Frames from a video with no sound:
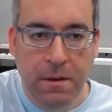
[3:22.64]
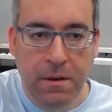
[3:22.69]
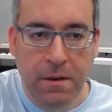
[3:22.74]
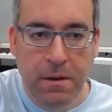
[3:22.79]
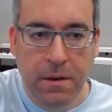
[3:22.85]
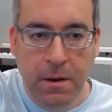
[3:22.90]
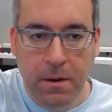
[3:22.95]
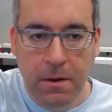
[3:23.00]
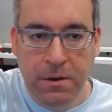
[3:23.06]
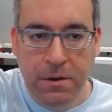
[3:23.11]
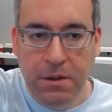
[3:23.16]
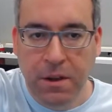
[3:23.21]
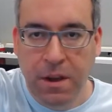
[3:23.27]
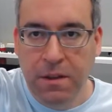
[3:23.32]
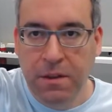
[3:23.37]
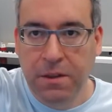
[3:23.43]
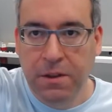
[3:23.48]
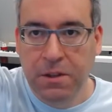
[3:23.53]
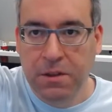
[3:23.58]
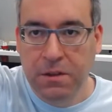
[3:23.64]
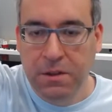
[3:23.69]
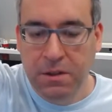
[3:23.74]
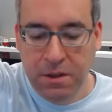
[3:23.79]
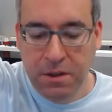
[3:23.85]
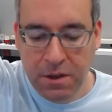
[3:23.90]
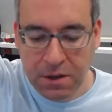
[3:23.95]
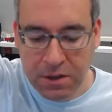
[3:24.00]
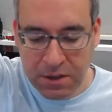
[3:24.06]
Looks like this is
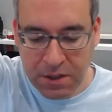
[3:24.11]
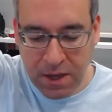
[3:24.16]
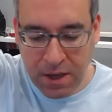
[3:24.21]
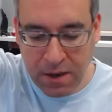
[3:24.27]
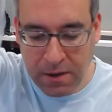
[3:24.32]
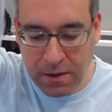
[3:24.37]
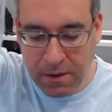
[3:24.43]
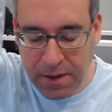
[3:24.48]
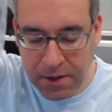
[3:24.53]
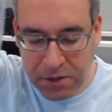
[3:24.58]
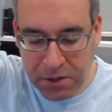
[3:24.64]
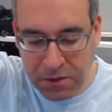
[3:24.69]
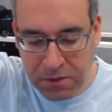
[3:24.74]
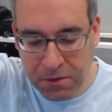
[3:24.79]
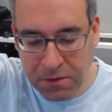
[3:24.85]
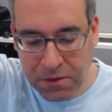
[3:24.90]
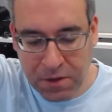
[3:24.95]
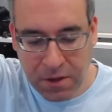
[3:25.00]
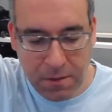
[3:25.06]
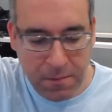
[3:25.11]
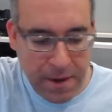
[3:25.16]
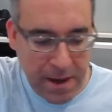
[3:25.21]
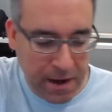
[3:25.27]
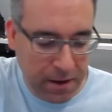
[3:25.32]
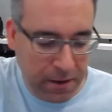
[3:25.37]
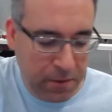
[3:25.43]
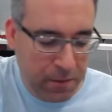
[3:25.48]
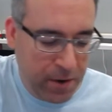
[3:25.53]
the style that screws to the
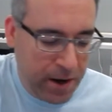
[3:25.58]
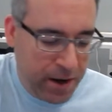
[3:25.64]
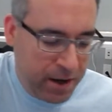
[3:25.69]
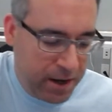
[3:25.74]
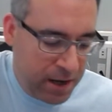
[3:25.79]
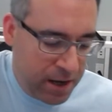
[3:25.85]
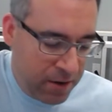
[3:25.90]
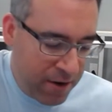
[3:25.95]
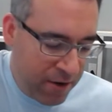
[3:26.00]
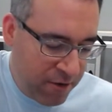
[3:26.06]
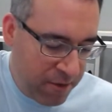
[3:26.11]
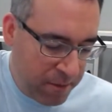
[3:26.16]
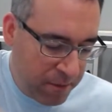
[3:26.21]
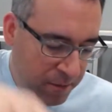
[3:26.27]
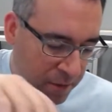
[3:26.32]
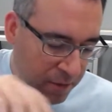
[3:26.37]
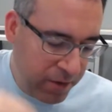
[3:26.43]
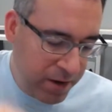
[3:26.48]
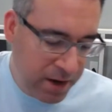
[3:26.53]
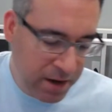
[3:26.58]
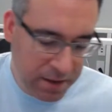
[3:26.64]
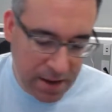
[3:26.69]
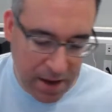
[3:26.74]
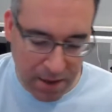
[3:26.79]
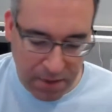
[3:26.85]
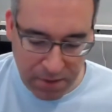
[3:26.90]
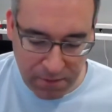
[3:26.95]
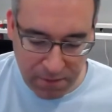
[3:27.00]
back of the radio. I remember reading
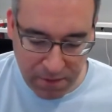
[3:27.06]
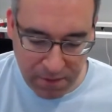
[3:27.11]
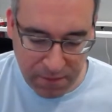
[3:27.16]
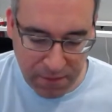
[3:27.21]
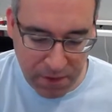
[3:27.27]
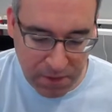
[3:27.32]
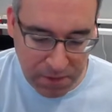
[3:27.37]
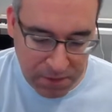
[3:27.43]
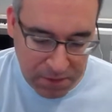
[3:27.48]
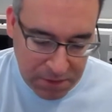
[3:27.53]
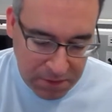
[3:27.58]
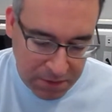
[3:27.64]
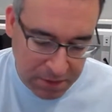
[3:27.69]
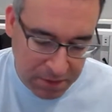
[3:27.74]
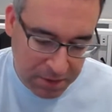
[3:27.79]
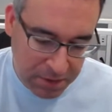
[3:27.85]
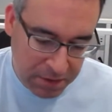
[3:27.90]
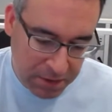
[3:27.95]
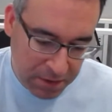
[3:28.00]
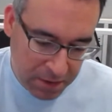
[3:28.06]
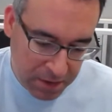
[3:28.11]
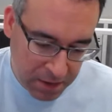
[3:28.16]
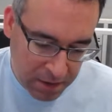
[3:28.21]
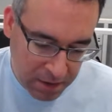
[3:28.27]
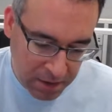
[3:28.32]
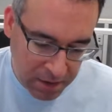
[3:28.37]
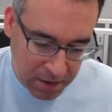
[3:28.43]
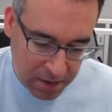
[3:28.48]
that in the reviews.
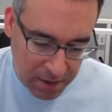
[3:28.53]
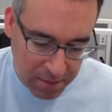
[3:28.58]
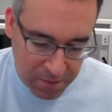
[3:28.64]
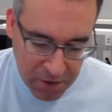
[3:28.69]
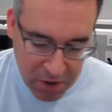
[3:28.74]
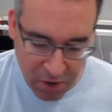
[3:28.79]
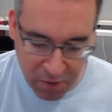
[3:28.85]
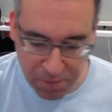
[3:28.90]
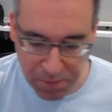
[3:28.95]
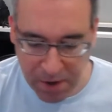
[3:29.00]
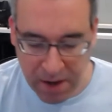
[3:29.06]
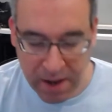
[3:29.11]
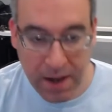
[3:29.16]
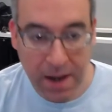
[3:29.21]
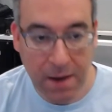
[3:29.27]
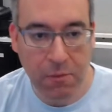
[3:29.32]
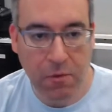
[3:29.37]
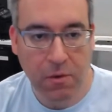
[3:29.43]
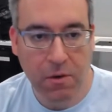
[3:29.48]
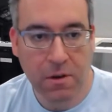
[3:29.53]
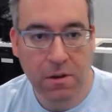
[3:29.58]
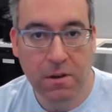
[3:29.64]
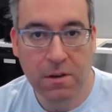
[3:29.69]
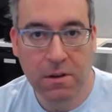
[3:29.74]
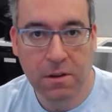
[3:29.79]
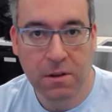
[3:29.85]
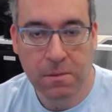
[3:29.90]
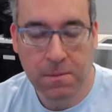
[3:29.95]
Nope, I am
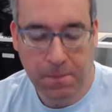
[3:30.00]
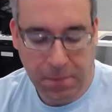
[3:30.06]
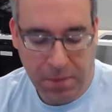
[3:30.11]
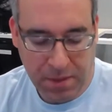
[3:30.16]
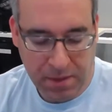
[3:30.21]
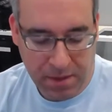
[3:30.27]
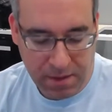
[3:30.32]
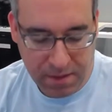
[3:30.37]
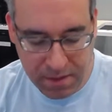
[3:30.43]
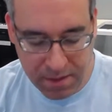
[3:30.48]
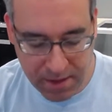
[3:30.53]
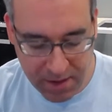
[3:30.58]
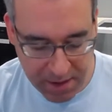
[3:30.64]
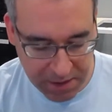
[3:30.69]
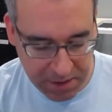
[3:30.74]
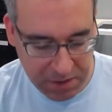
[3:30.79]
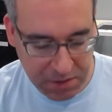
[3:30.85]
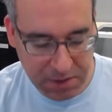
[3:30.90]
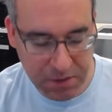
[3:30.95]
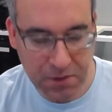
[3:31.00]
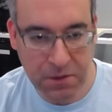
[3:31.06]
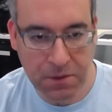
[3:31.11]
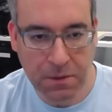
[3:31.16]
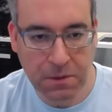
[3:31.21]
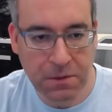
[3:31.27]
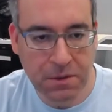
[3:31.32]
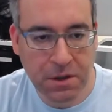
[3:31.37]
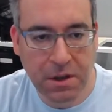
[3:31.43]
wrong. This
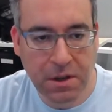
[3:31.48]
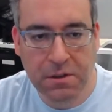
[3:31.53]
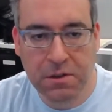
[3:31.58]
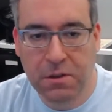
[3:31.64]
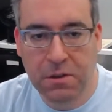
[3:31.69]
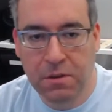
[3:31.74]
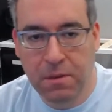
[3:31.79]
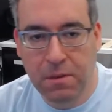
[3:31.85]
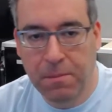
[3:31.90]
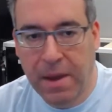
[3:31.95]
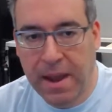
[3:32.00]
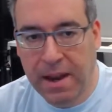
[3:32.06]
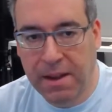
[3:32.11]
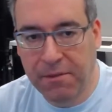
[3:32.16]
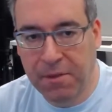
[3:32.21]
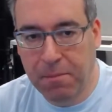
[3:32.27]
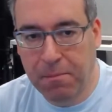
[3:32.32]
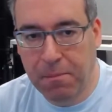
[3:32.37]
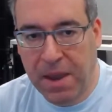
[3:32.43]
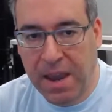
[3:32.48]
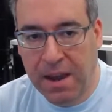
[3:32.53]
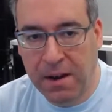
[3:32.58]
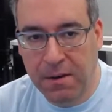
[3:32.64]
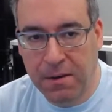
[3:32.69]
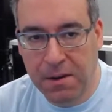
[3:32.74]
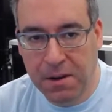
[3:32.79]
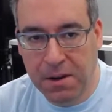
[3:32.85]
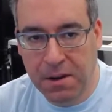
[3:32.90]
screws onto the back of the
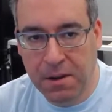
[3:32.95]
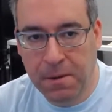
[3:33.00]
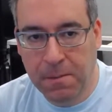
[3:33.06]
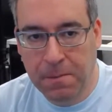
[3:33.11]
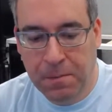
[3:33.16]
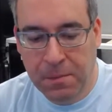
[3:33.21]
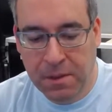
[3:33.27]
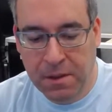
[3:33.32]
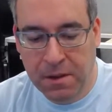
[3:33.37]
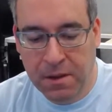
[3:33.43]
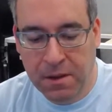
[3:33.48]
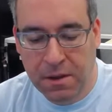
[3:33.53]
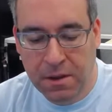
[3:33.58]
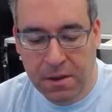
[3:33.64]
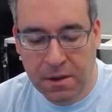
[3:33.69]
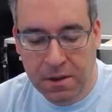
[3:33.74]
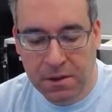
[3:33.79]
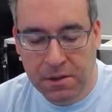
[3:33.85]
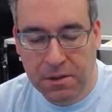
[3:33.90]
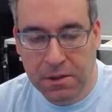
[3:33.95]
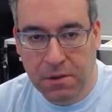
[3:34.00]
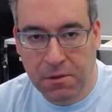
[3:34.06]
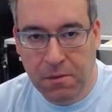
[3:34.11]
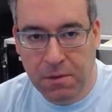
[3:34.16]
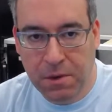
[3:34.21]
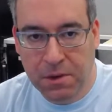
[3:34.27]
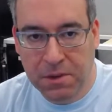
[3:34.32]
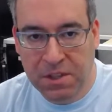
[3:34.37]
battery. So
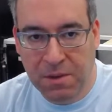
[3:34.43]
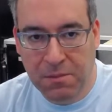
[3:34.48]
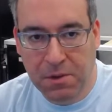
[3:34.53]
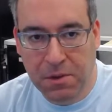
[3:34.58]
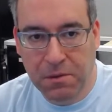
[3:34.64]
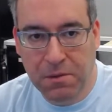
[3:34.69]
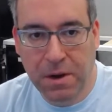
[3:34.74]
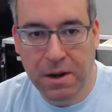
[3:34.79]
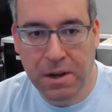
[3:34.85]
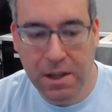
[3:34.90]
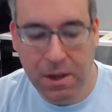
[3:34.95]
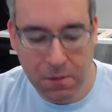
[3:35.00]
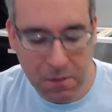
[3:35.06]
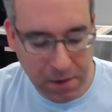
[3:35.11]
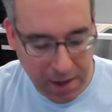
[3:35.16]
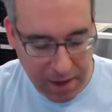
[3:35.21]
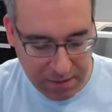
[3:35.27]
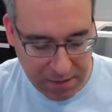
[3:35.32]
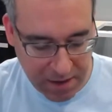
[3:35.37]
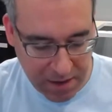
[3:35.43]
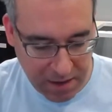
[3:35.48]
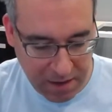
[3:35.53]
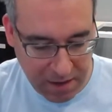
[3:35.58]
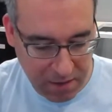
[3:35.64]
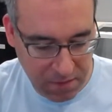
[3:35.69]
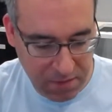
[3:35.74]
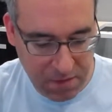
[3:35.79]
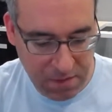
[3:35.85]
when we assemble the radio, we'll get that
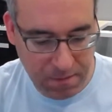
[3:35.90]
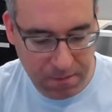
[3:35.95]
going.